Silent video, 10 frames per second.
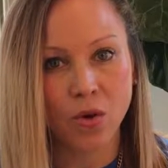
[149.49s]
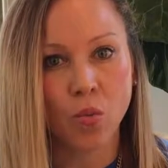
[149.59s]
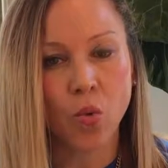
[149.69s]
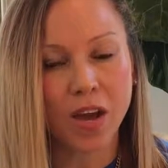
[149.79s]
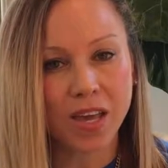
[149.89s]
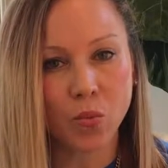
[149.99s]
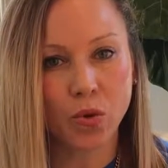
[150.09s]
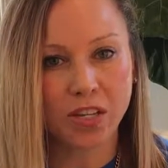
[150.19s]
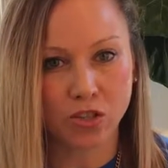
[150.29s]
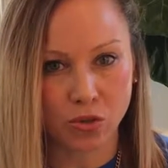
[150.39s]
what can
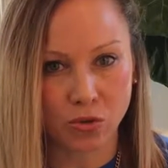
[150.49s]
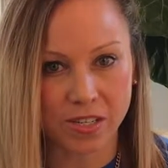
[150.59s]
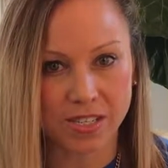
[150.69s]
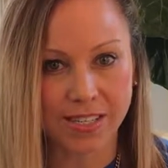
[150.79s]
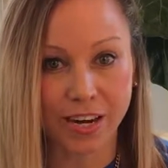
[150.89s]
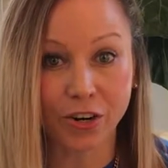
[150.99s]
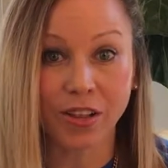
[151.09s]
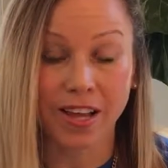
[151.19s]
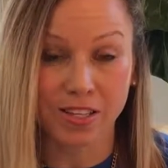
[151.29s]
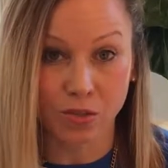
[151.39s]
we do to
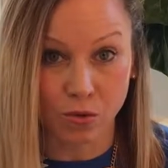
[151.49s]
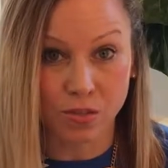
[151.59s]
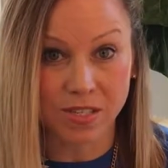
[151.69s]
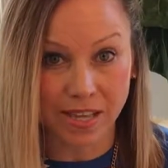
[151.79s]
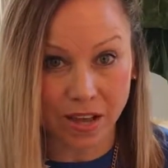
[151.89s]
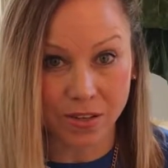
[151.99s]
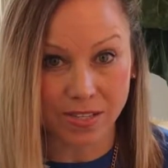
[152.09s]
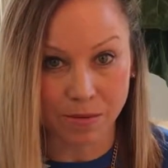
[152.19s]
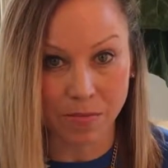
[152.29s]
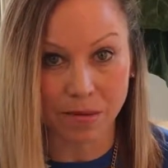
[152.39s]
sterilize those cells
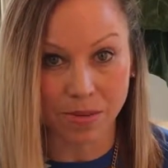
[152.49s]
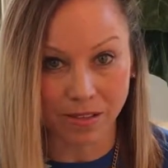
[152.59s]
that may be